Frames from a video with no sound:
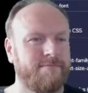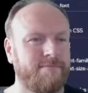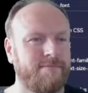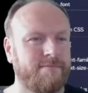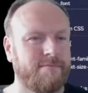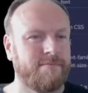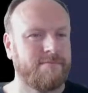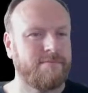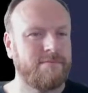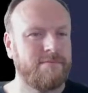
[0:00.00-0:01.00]

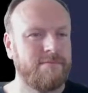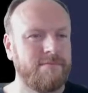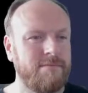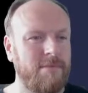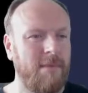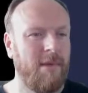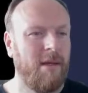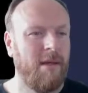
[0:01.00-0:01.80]
Nothing is said.